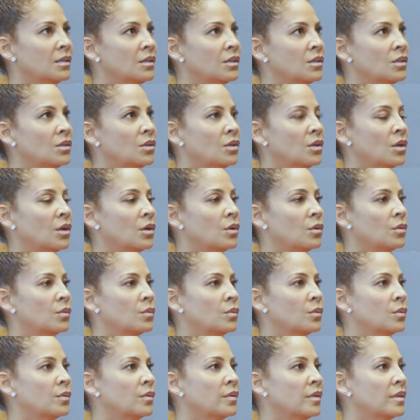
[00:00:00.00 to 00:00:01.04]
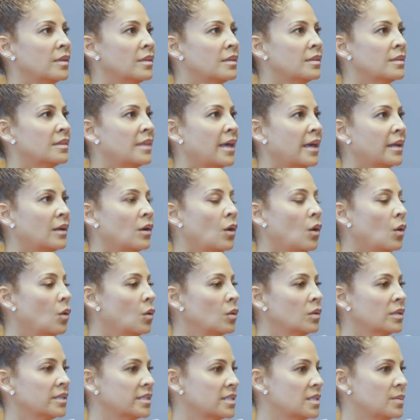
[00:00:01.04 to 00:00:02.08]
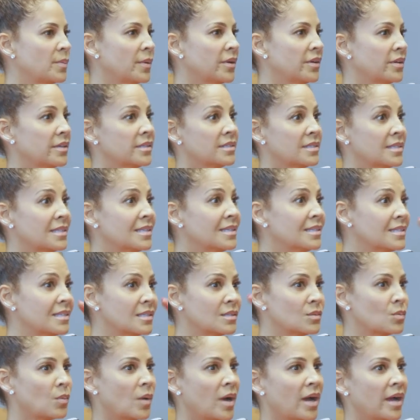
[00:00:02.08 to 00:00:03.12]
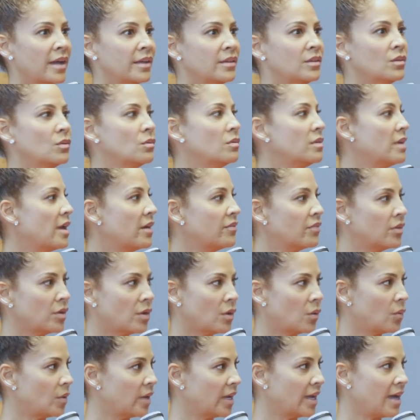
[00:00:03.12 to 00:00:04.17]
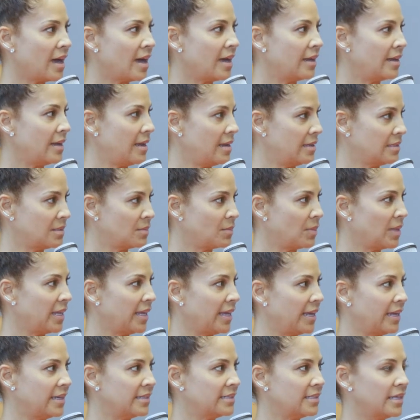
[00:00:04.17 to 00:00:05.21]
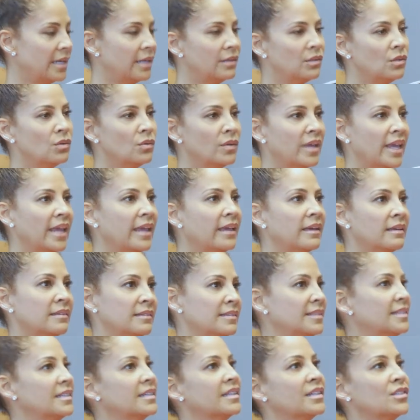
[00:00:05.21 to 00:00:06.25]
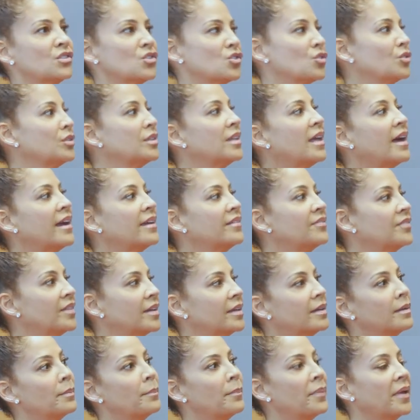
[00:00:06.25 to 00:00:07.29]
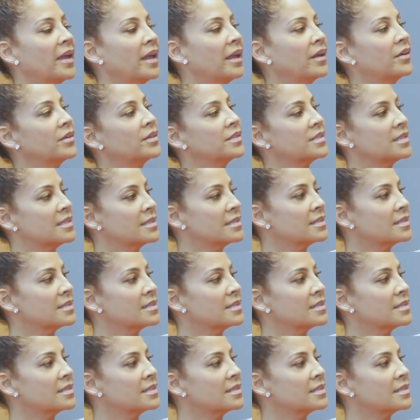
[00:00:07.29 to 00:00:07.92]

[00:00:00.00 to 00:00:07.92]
you know that whole experience. This is why you never know what God has yeah. planned, and you can't look at your life and compare it to